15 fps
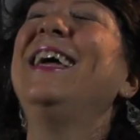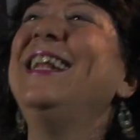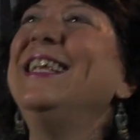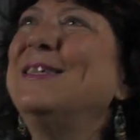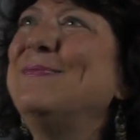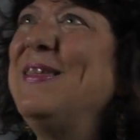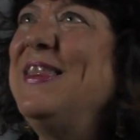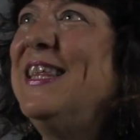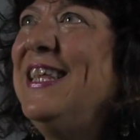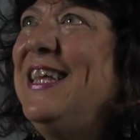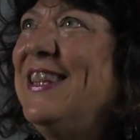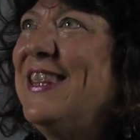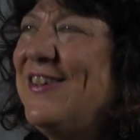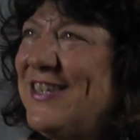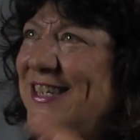it's been the
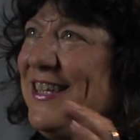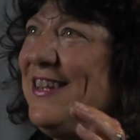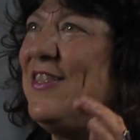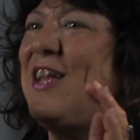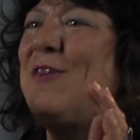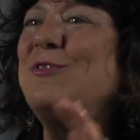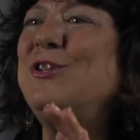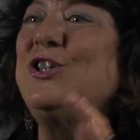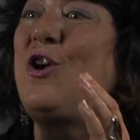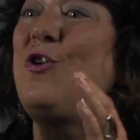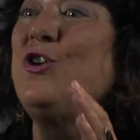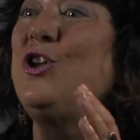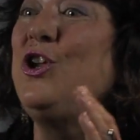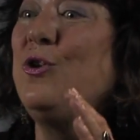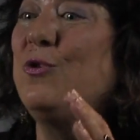little, those little, they were
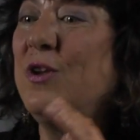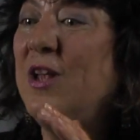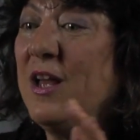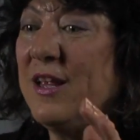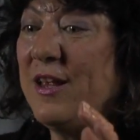so cute.